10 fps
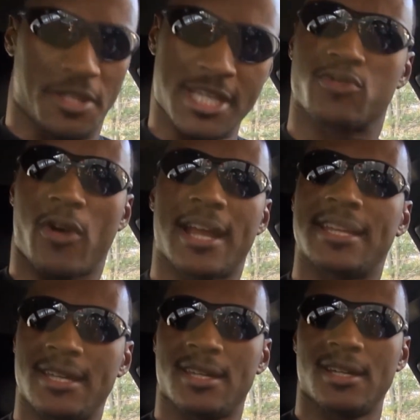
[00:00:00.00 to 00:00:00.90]
"This
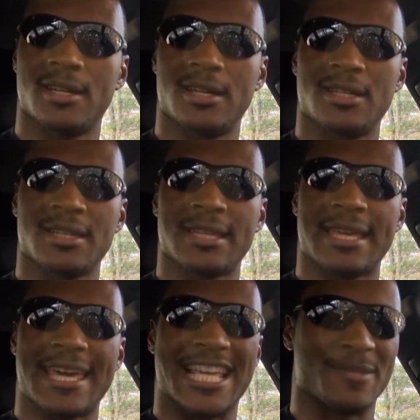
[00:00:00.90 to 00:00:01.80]
right here
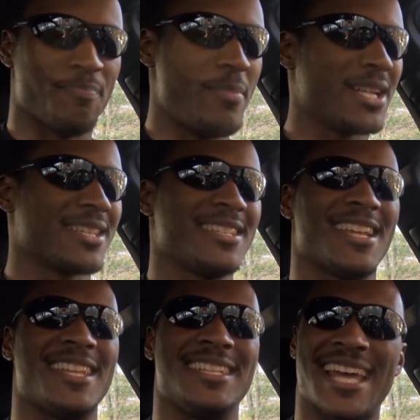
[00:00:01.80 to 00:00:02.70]
is better
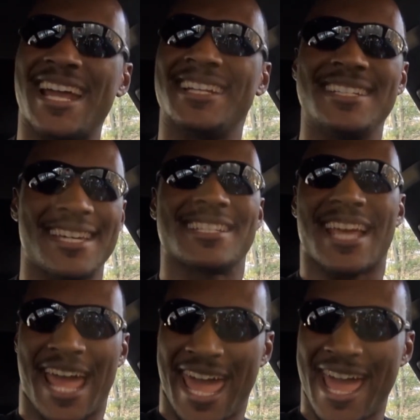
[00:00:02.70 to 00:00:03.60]
than a ninety
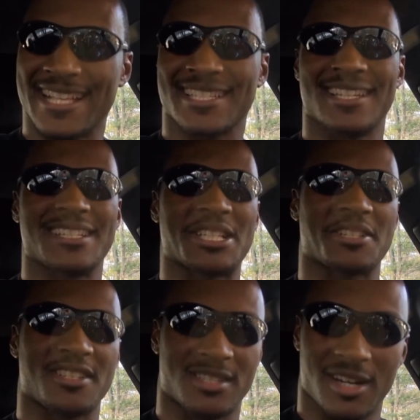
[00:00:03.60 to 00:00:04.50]
inch ass
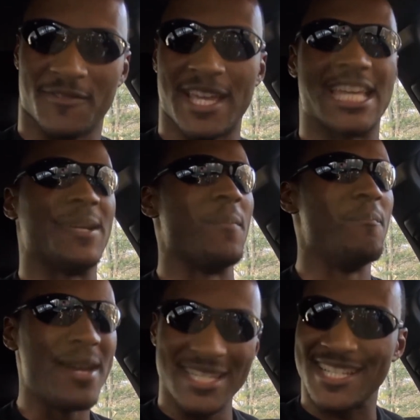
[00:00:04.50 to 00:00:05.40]
stuffed in a
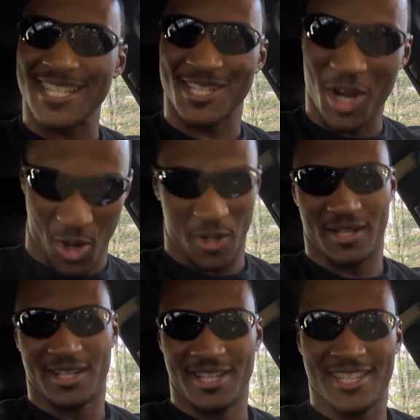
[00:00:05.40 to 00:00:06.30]
mini skirt,
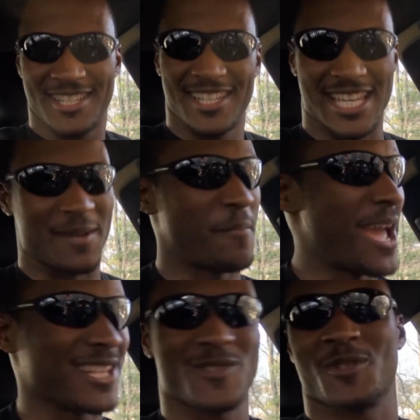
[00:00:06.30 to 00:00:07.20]
in a
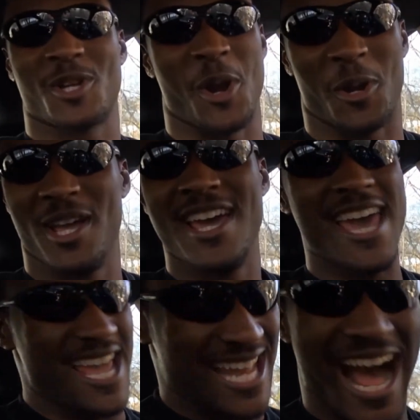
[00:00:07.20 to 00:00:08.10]
pencil skirt,
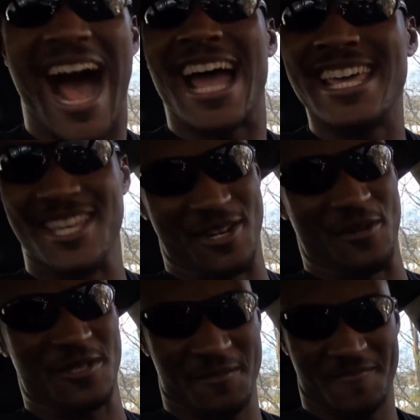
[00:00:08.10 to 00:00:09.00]
and high
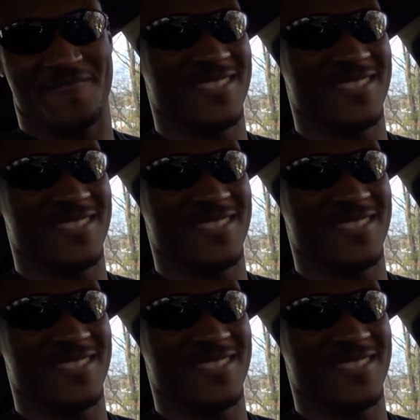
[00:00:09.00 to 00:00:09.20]
heels."